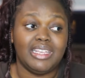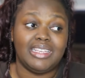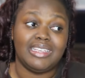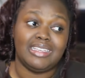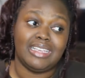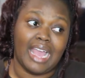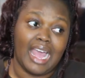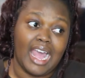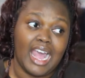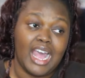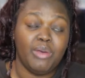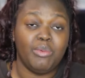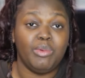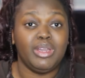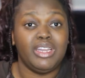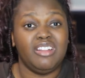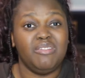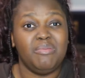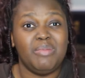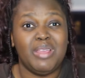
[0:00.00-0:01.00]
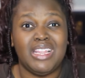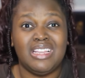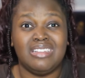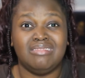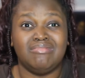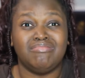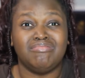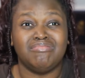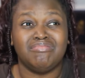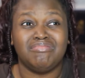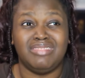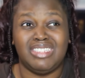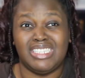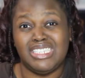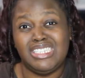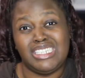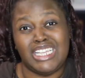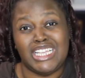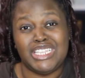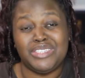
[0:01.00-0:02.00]
Yeah. Would it have been
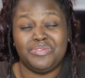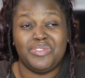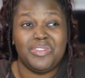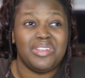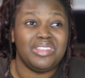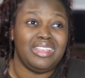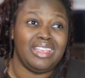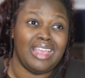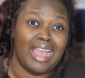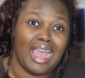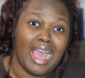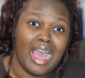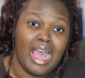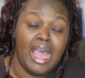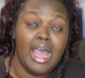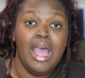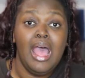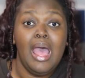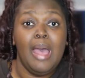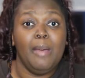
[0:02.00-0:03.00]
distasteful, yeah,